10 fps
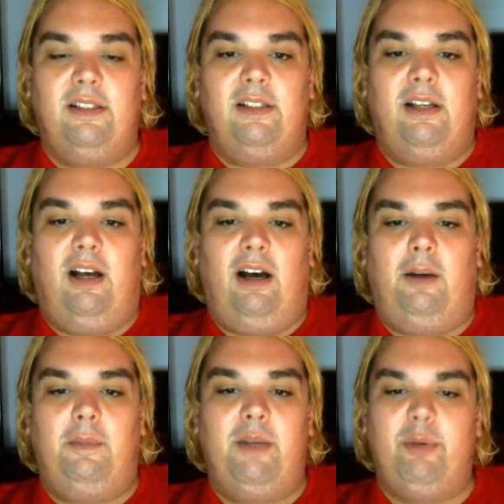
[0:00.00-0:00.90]
Um,
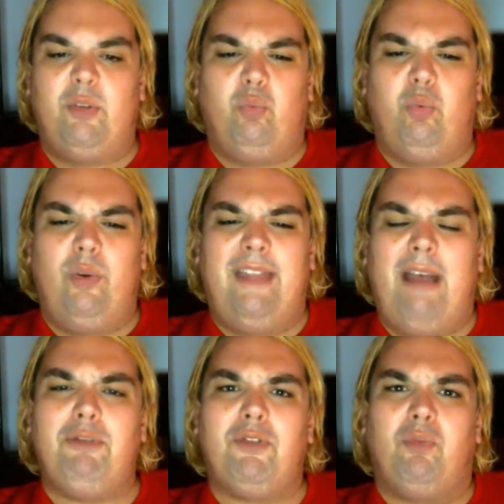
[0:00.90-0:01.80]
it was a that
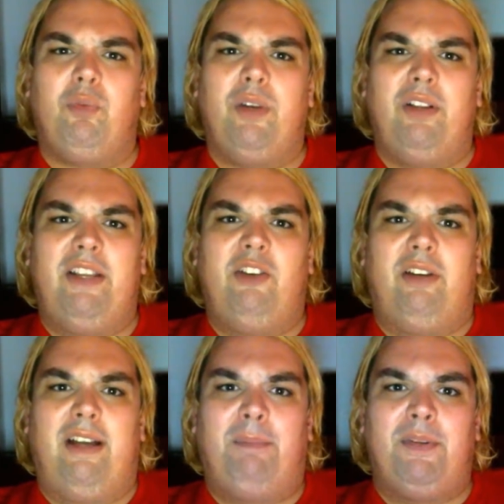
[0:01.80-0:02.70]
was a really good
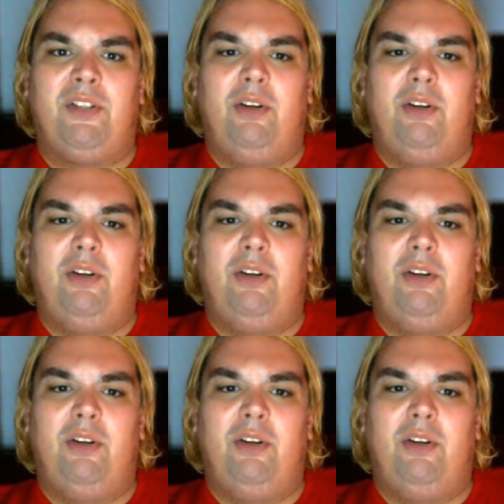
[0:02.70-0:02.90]
episode.